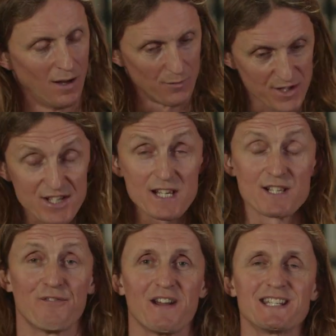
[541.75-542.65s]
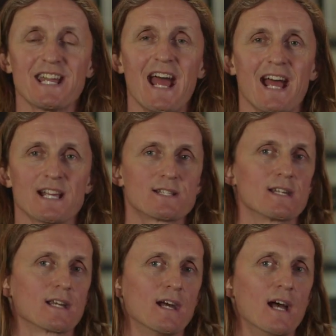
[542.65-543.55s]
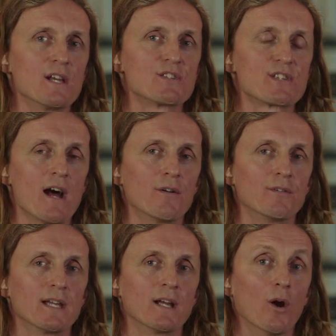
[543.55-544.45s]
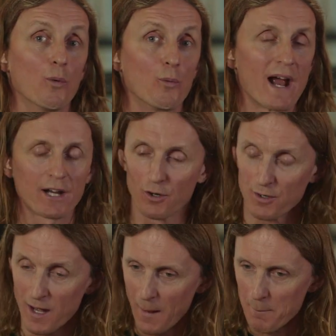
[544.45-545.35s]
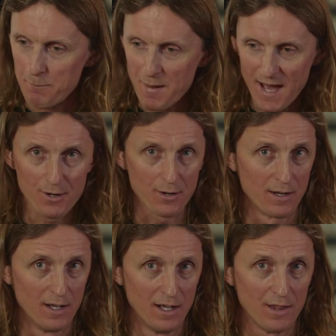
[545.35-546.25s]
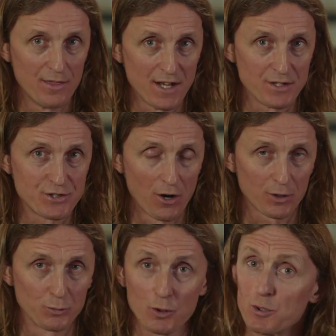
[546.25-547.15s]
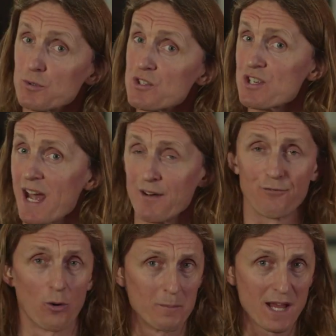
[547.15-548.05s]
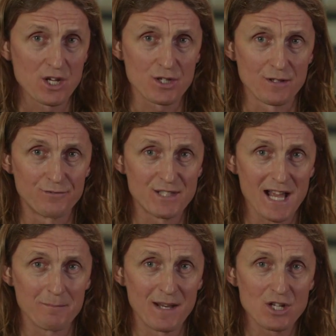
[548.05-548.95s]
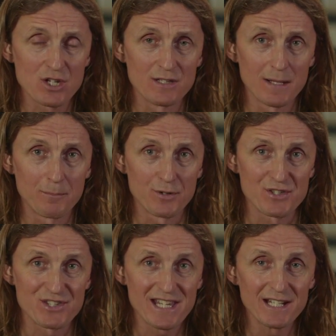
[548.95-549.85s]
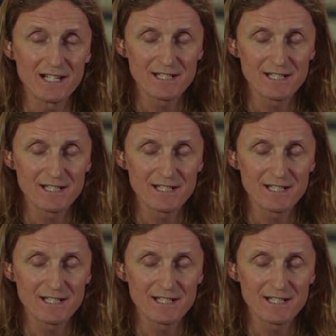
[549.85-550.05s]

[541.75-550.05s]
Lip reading: This is a fantastic sounding record, better than Dark Roots and Formation of Damnation that preceded